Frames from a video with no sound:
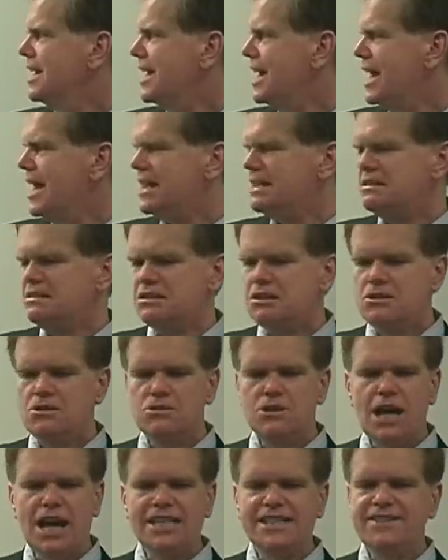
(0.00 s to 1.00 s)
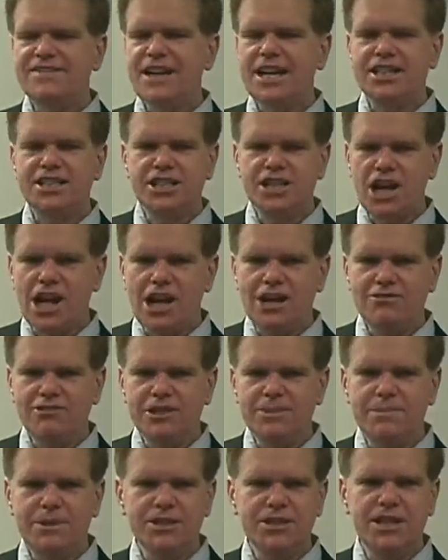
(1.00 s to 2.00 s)
And, you know, lots of
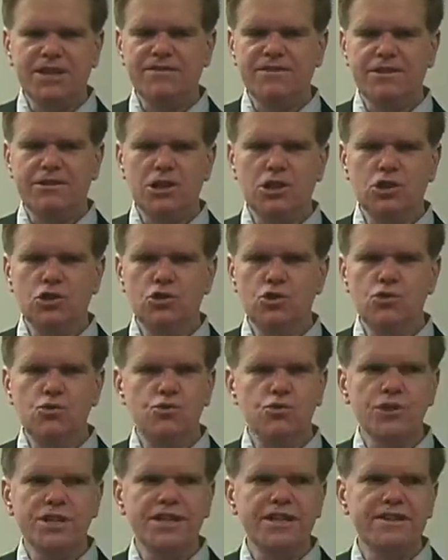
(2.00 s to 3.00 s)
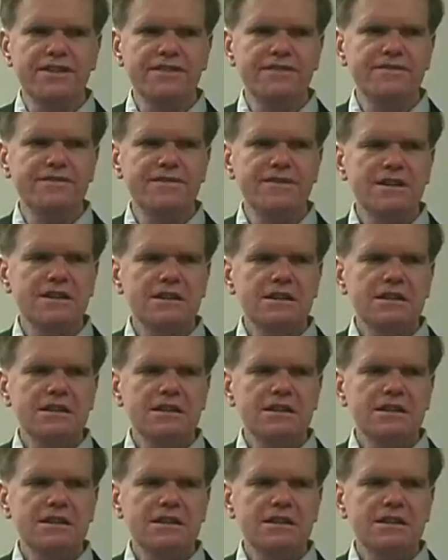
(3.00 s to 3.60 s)
ex-congressmen get very lucrative